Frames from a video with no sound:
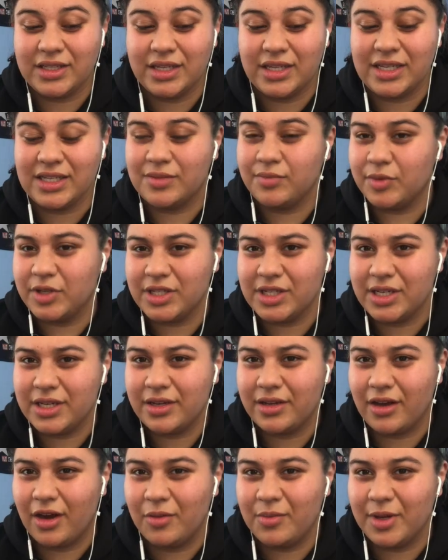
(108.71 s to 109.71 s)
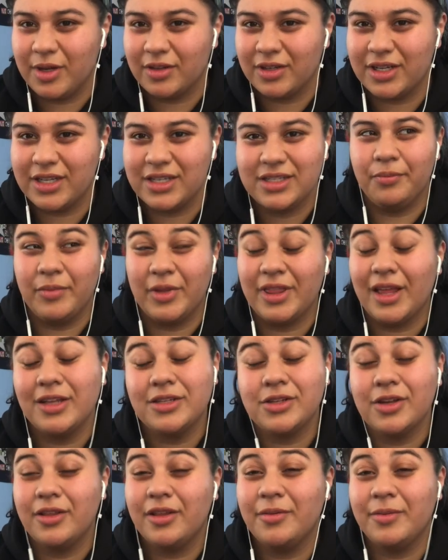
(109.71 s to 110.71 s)
his music, I'll be honest. But that's
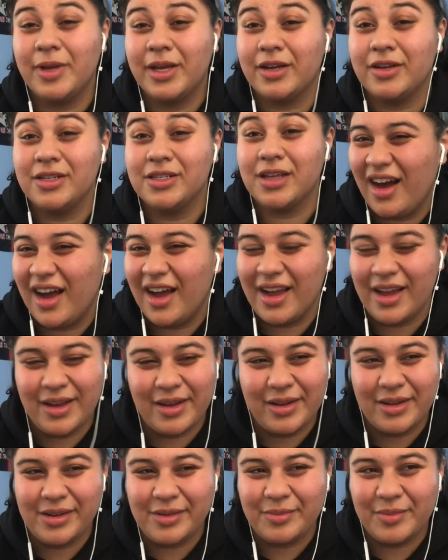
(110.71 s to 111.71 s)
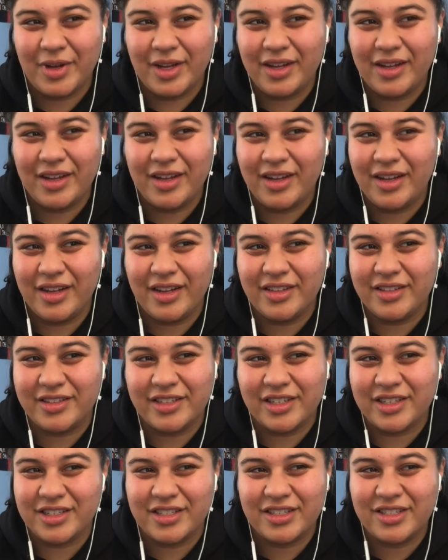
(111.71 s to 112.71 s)
only because I'm
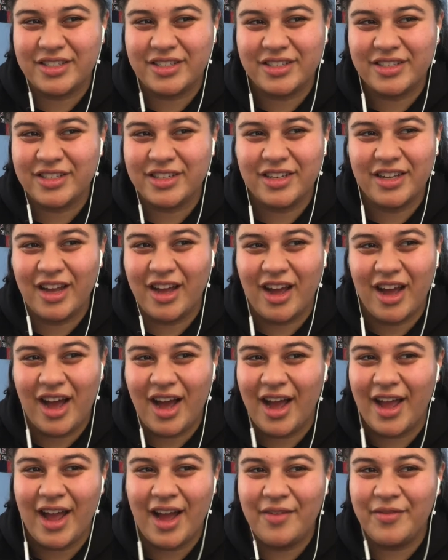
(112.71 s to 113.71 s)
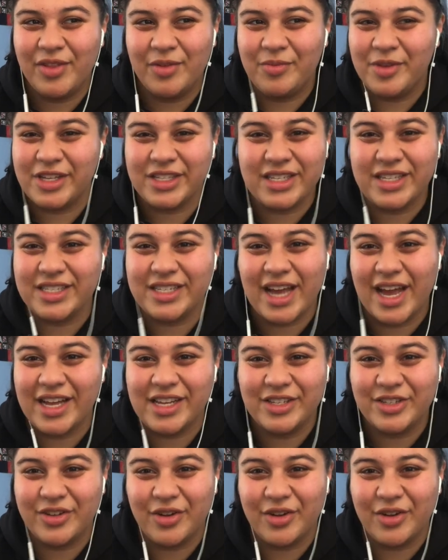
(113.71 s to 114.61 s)
just I have the music taste